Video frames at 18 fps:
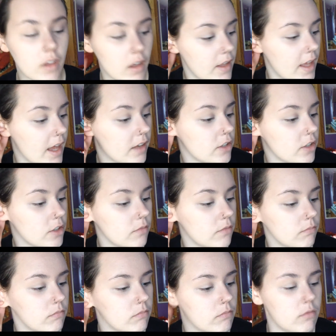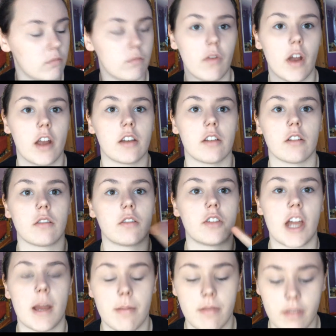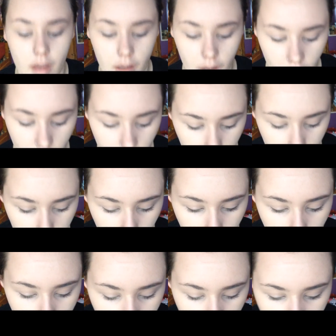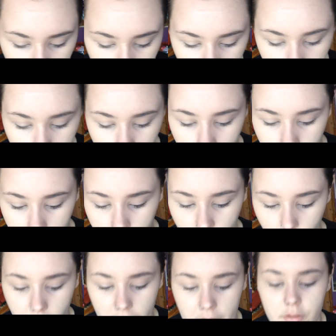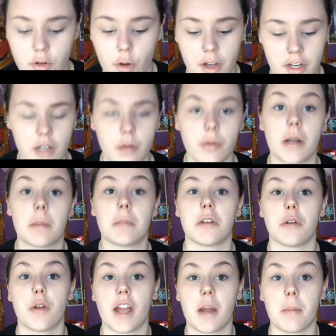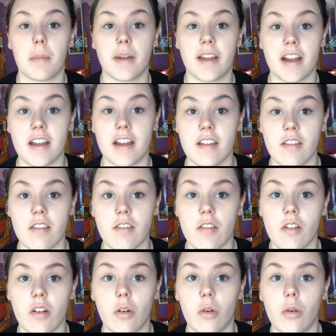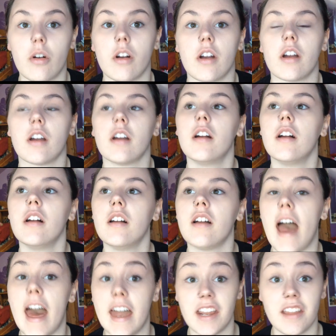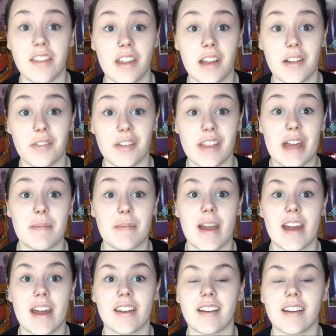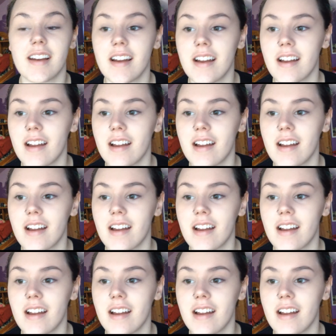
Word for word: yeah, just regular chapstick. Um, So I have no idea what I'm doing on my eyes, or anything for that matter.